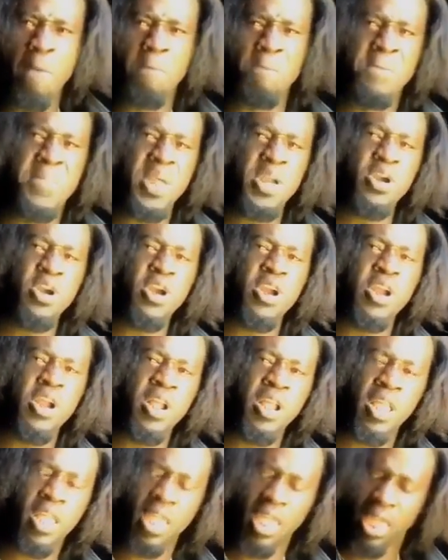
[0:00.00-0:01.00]
I'm
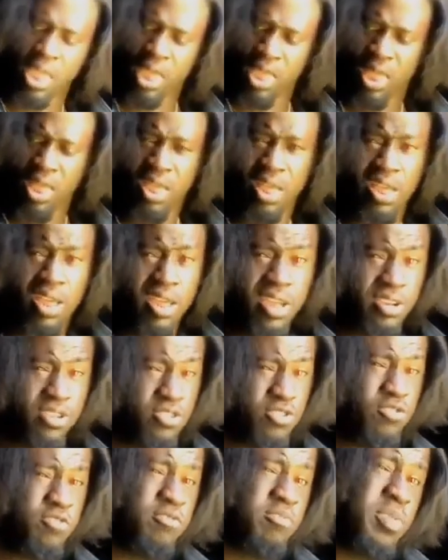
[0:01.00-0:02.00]
bitter. And
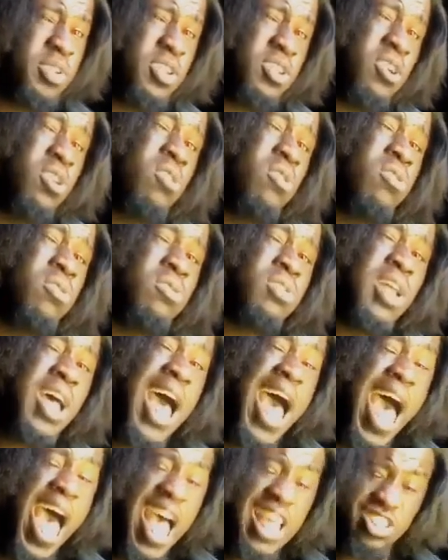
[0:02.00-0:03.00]
truth be told,
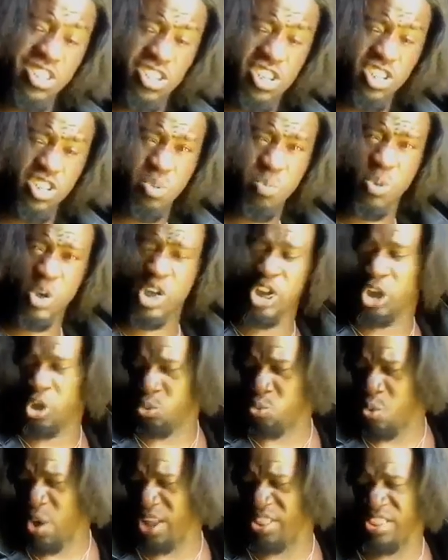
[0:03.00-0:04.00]
I just need somewhere to
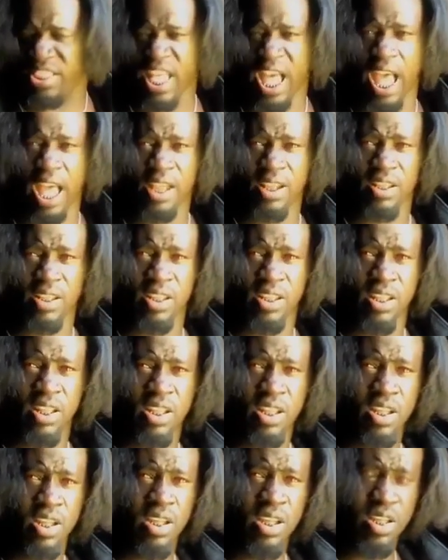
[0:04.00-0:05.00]
direct that
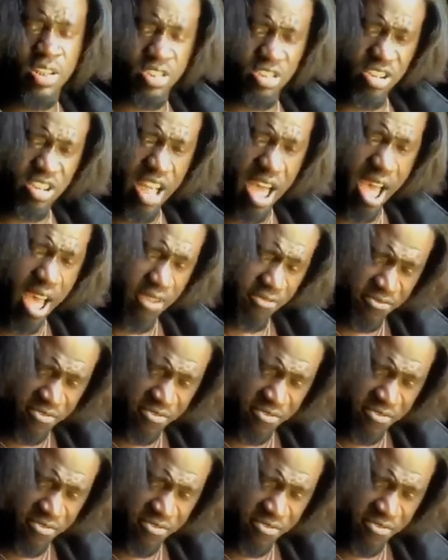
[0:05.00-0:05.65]
till I